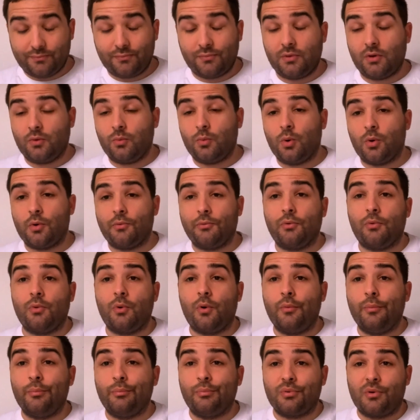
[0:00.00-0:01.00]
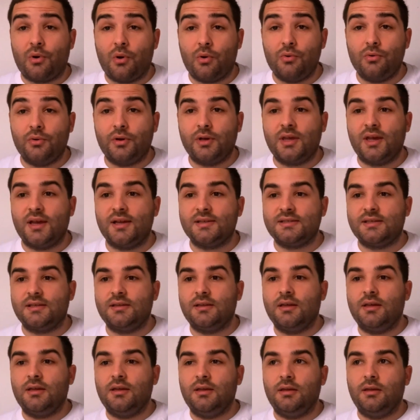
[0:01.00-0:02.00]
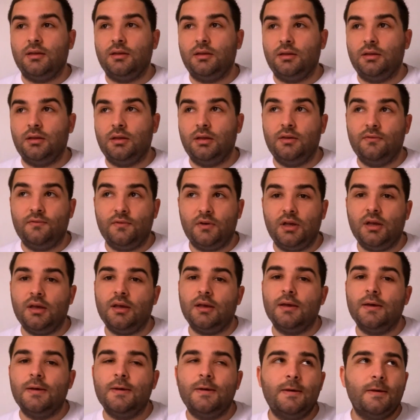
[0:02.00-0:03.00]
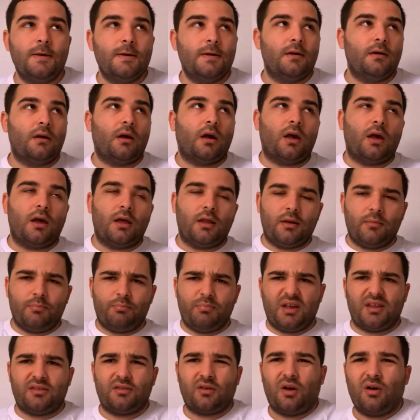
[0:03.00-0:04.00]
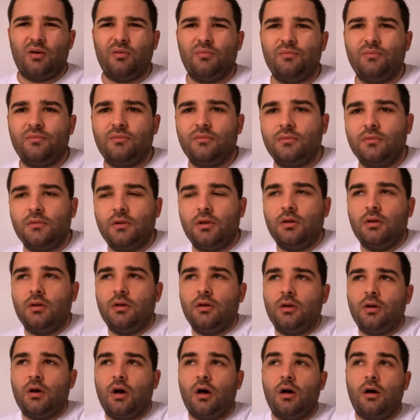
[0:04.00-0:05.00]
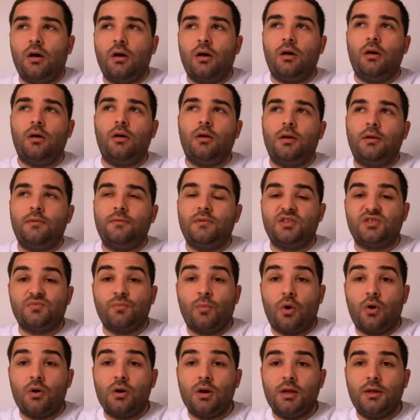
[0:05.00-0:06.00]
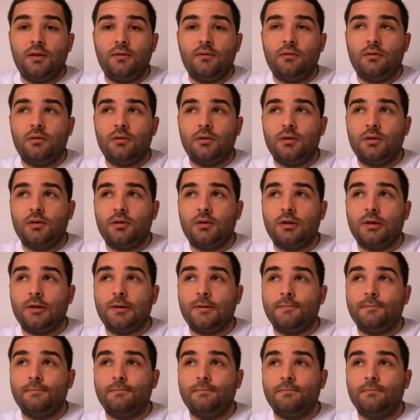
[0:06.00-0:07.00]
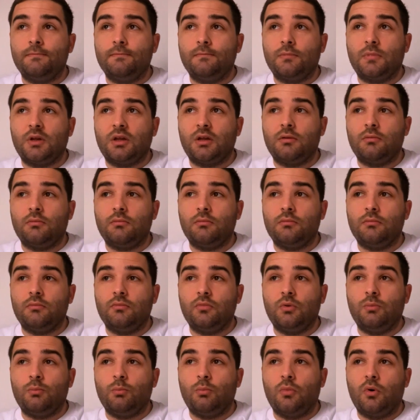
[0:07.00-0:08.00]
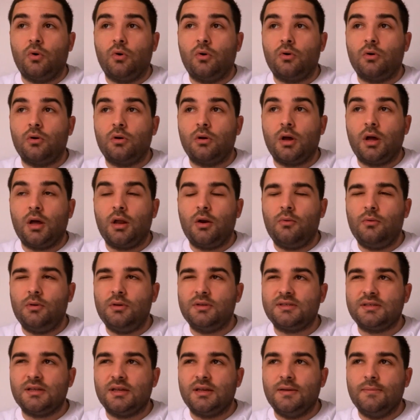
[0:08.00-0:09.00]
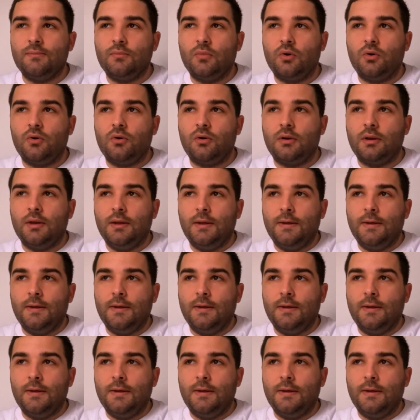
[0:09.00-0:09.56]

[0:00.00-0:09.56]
quote unquote broke yesterday evening and it picked up this morning. But more, I don't want to say more,